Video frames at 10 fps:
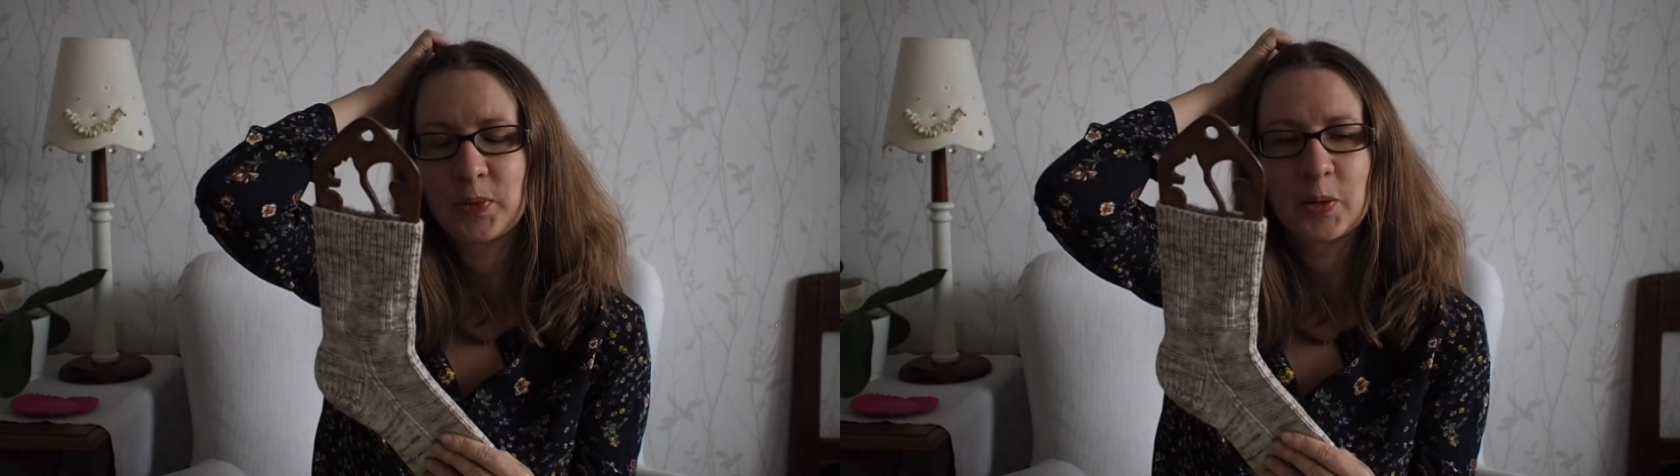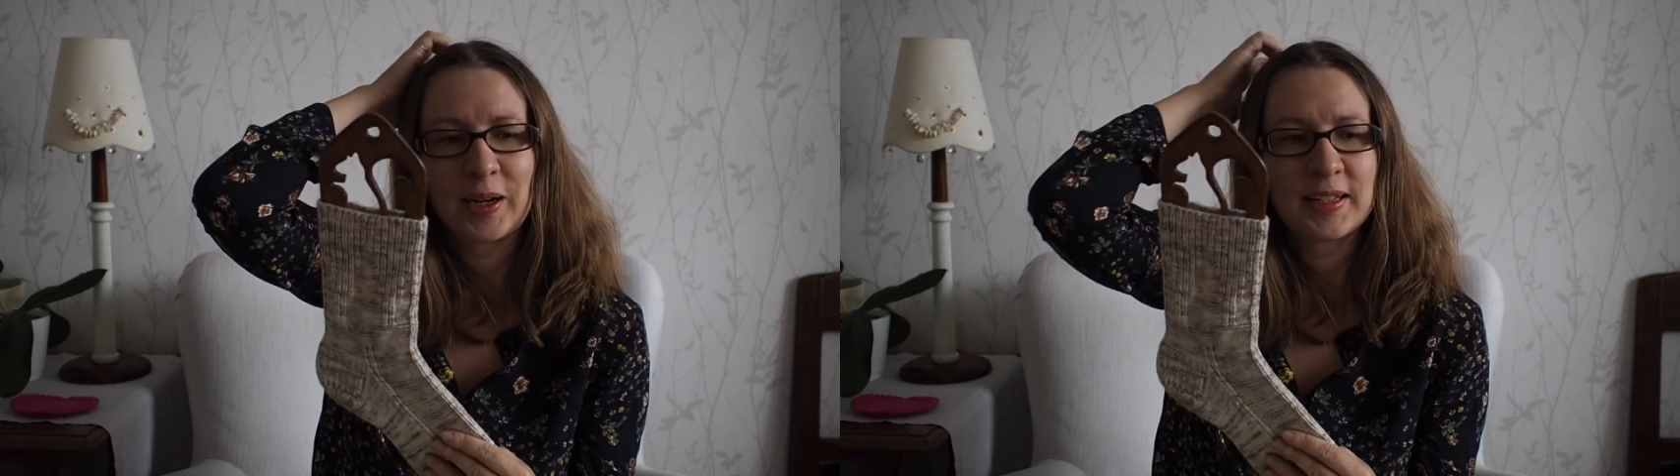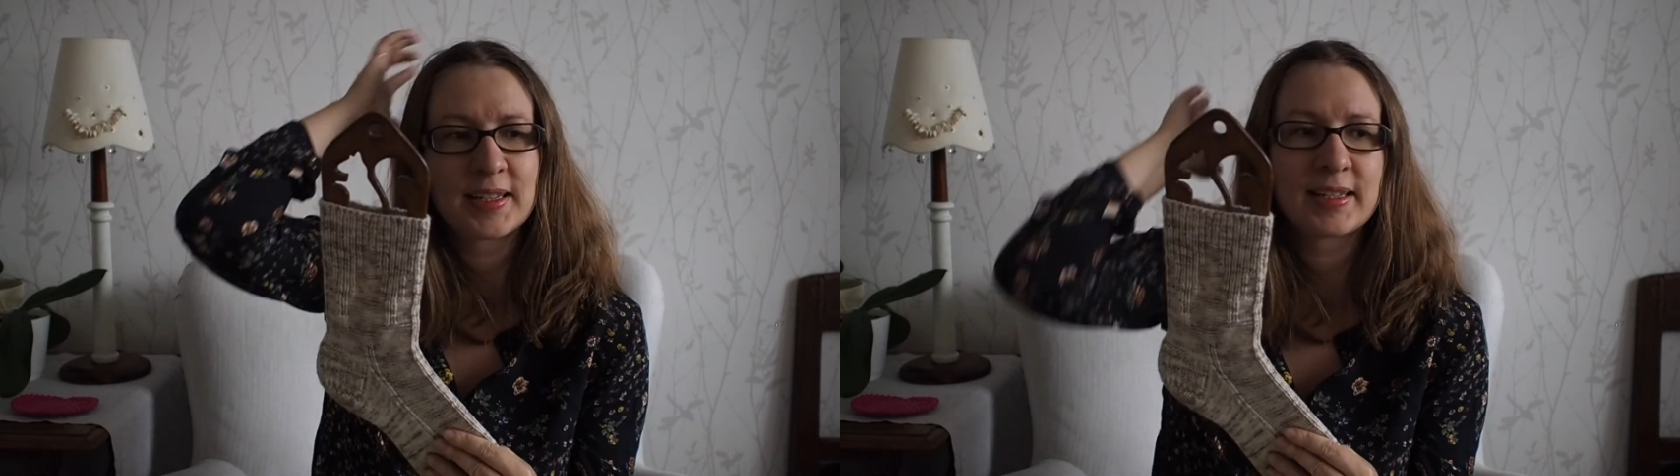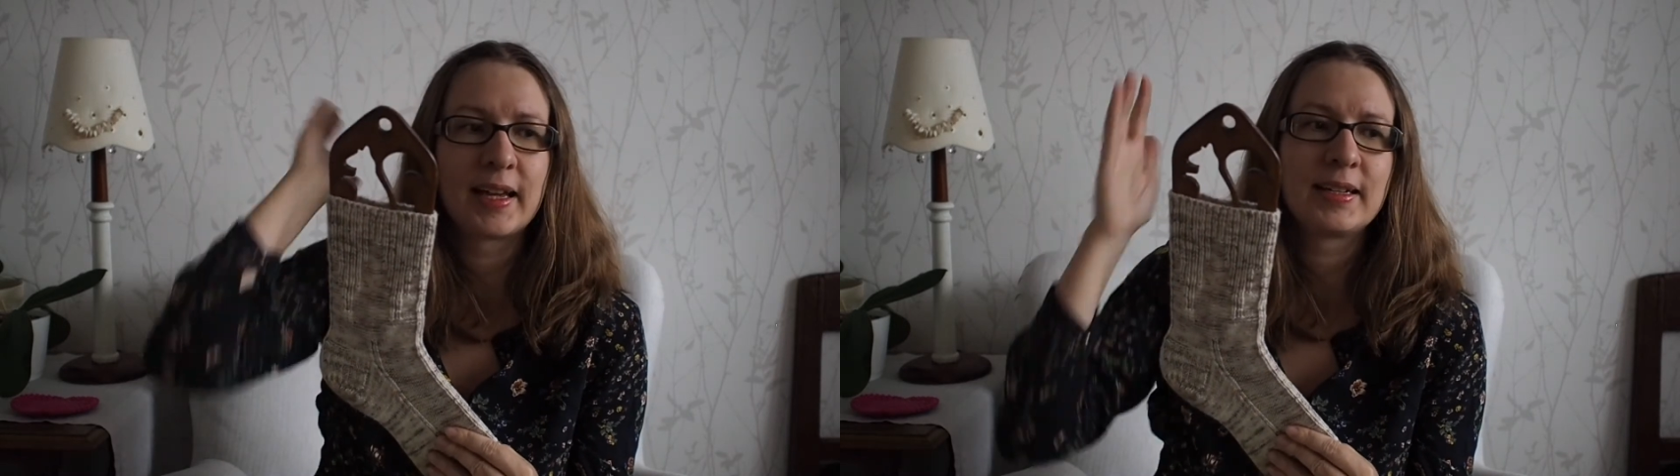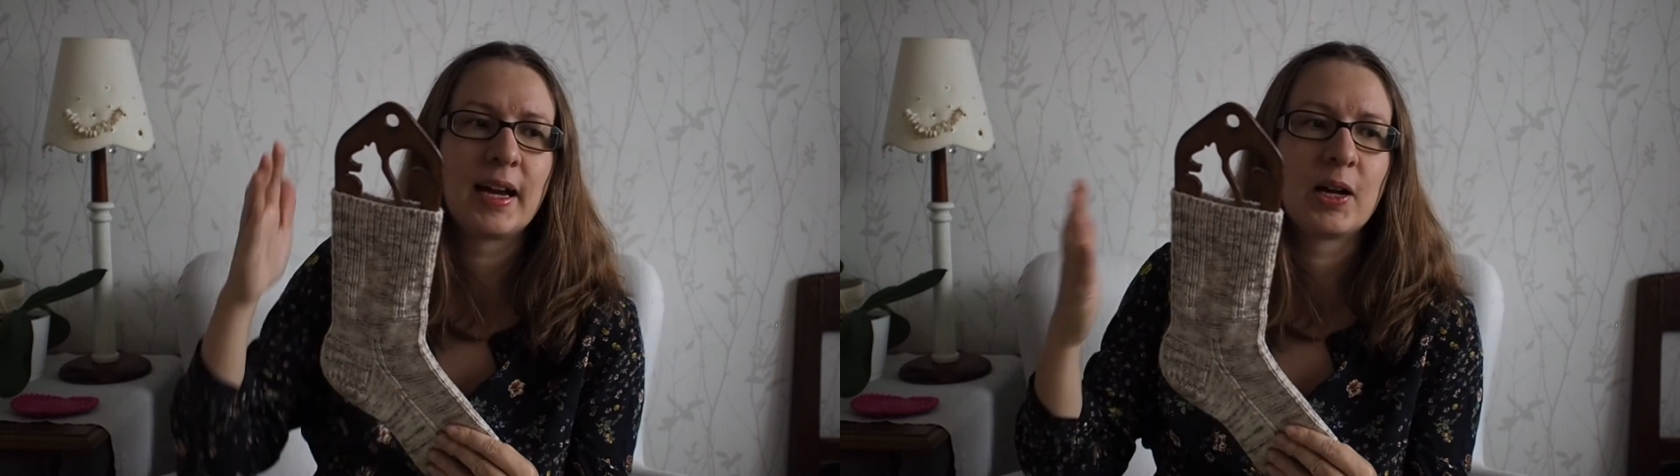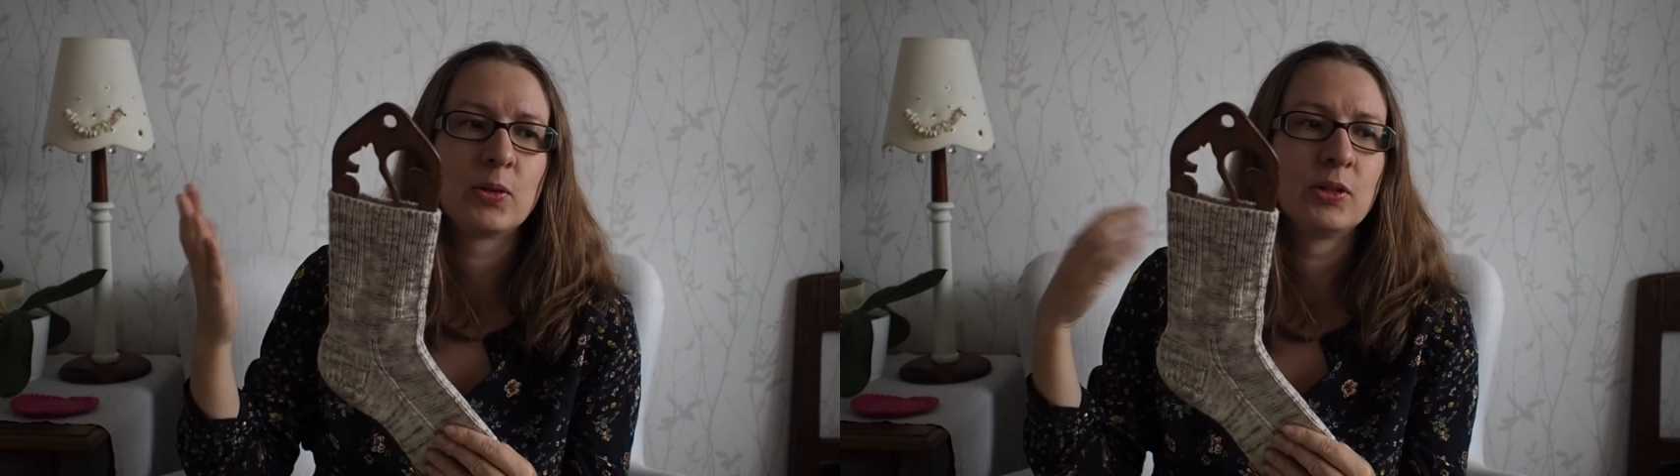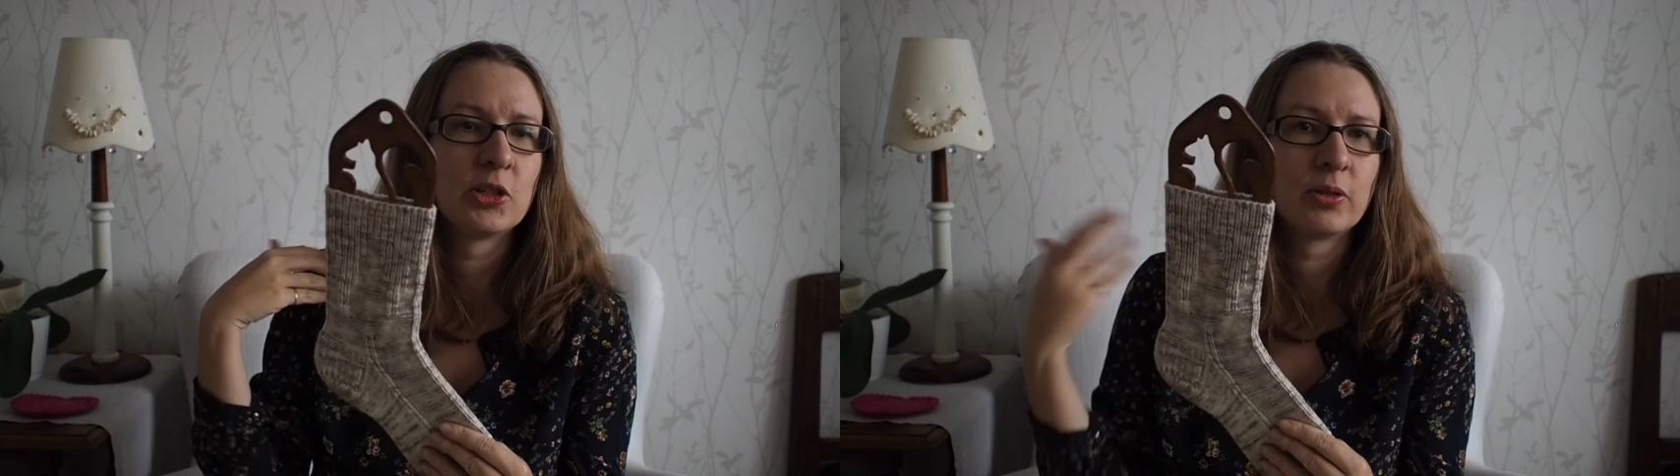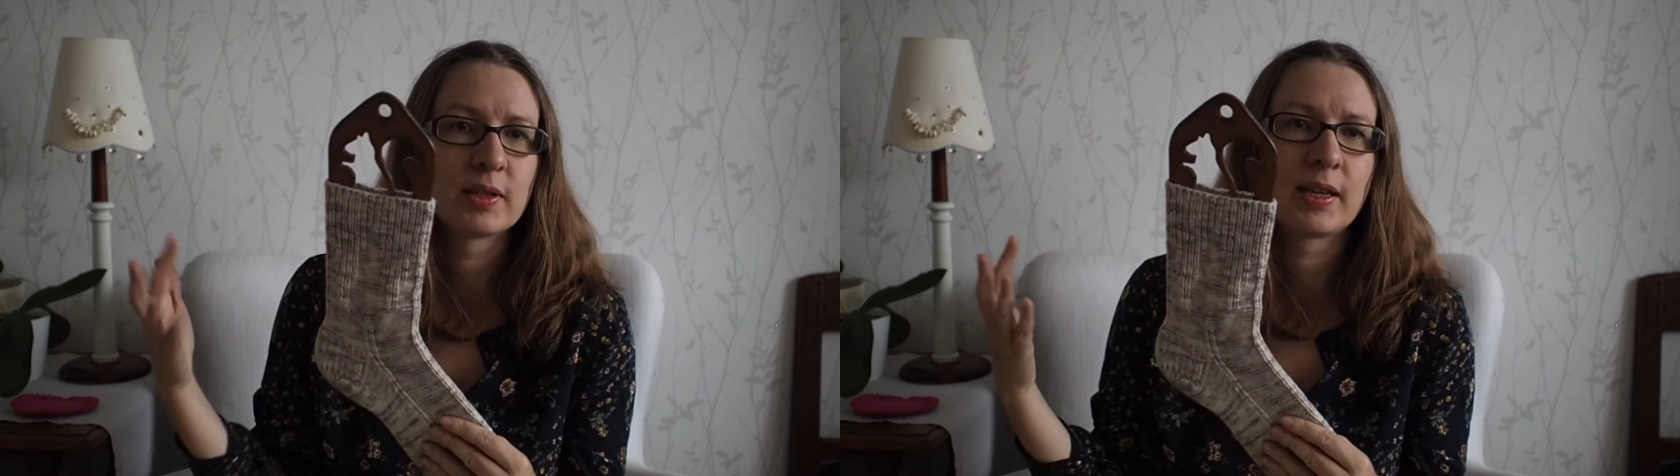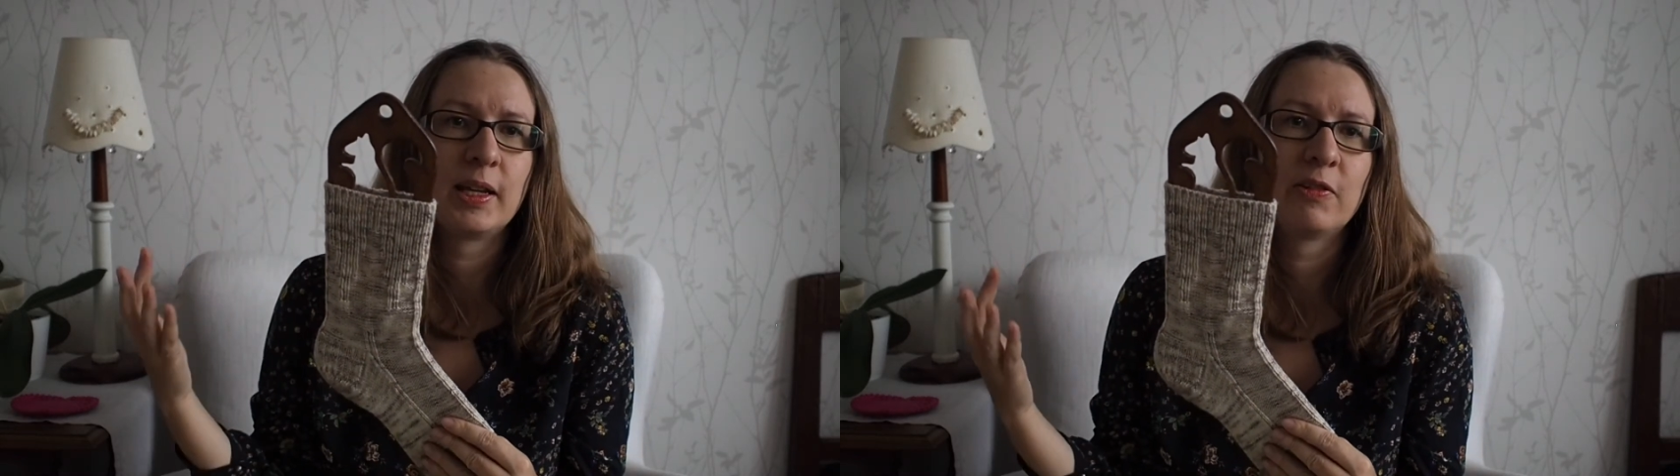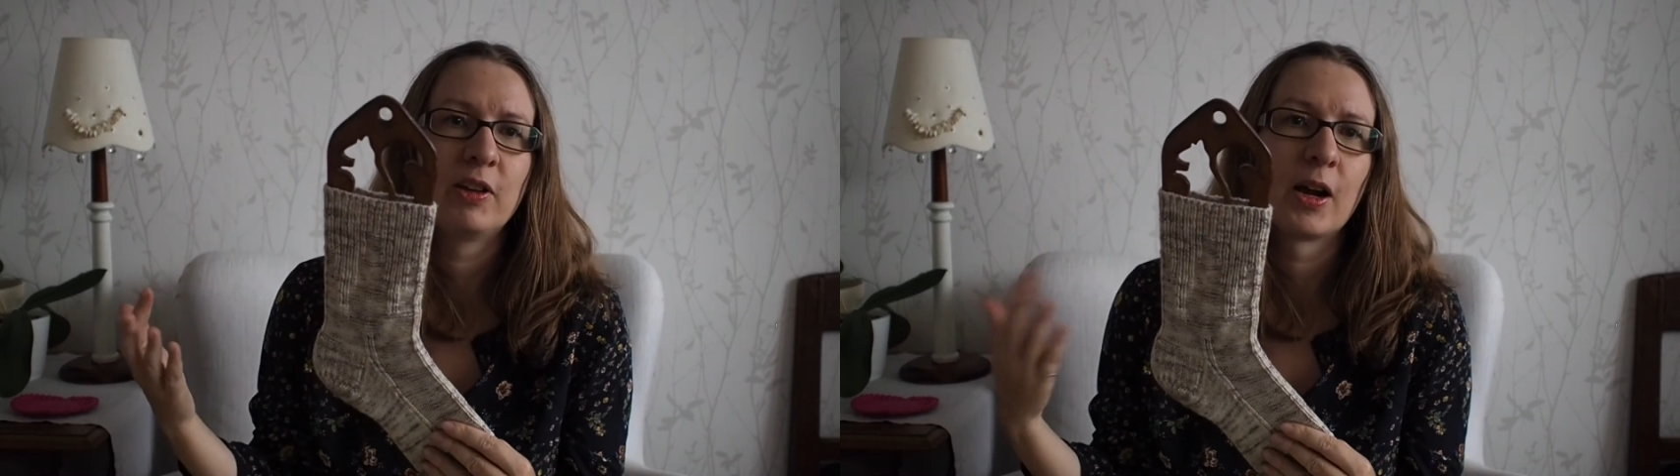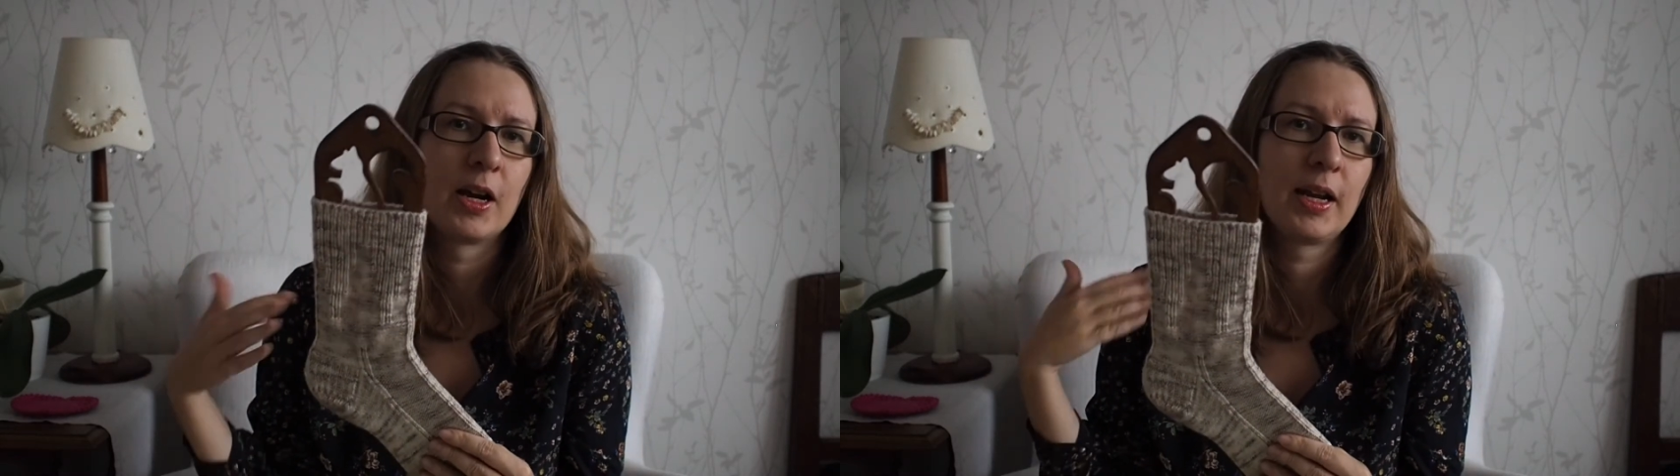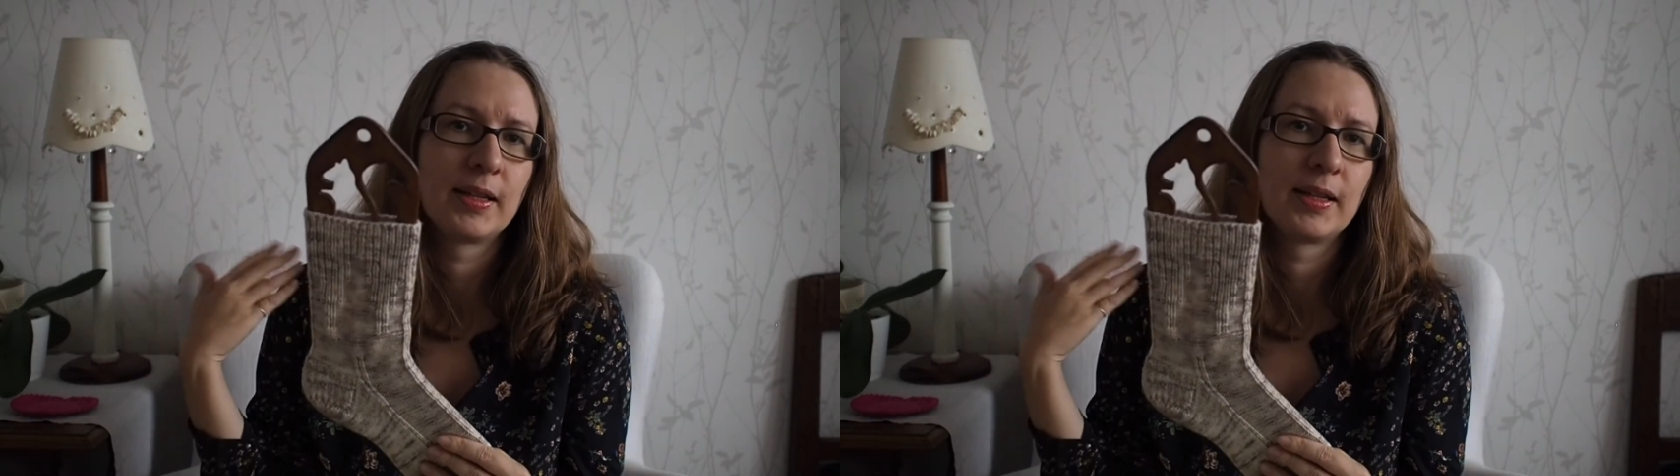where I just sat down, took a skein of yarn